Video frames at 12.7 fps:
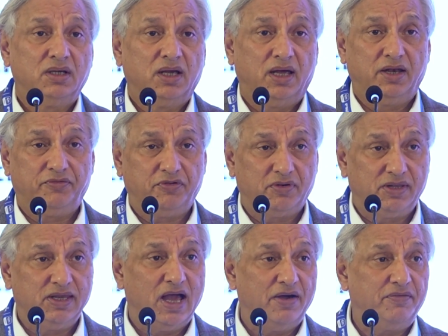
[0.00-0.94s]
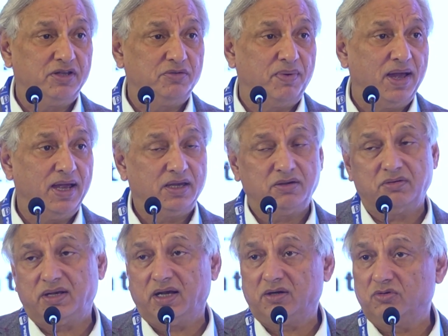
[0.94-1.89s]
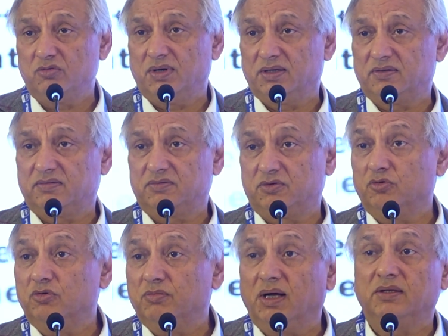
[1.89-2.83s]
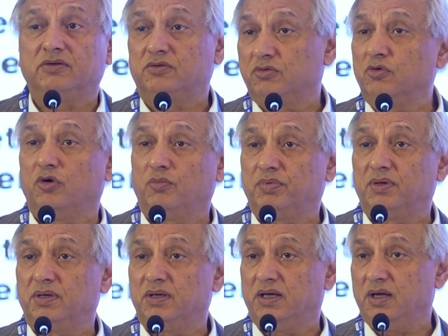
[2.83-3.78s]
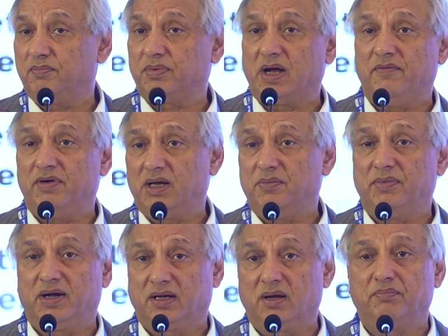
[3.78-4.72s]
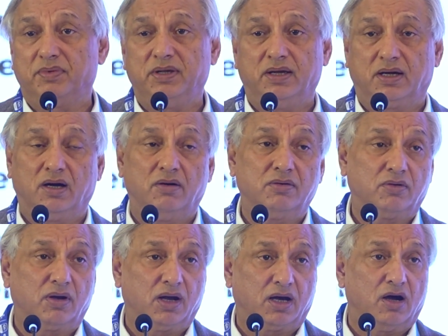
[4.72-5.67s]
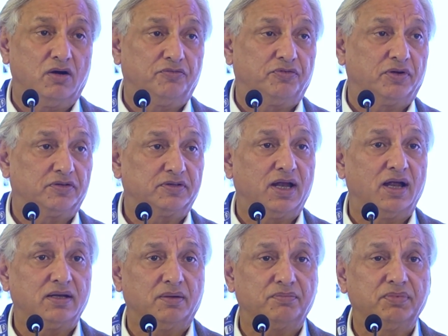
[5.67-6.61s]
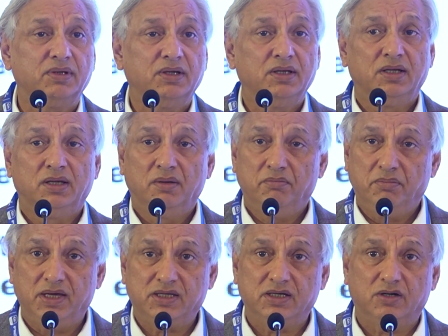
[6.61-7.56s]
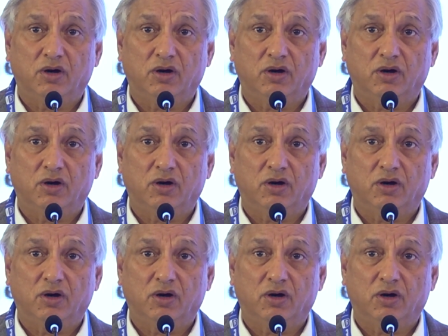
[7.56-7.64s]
And if you're the average bank, you take 2 months. 2 months to open a private limited company account or account for a startup. Major